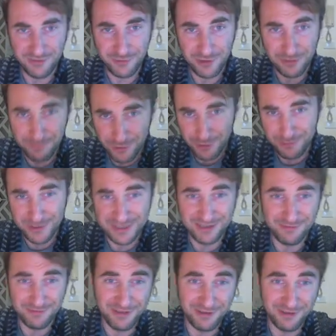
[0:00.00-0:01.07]
for the purpose
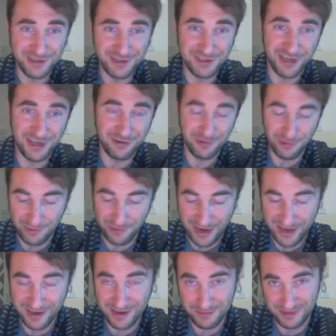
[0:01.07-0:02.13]
of my very general
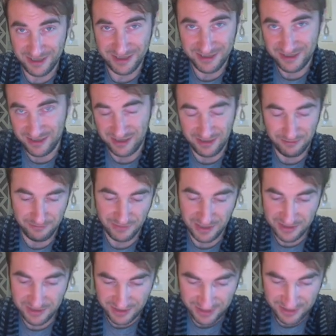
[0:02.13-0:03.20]
write-up, that's
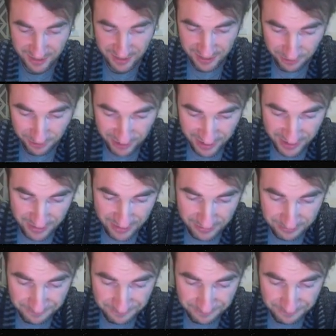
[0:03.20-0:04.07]
exactly what I need.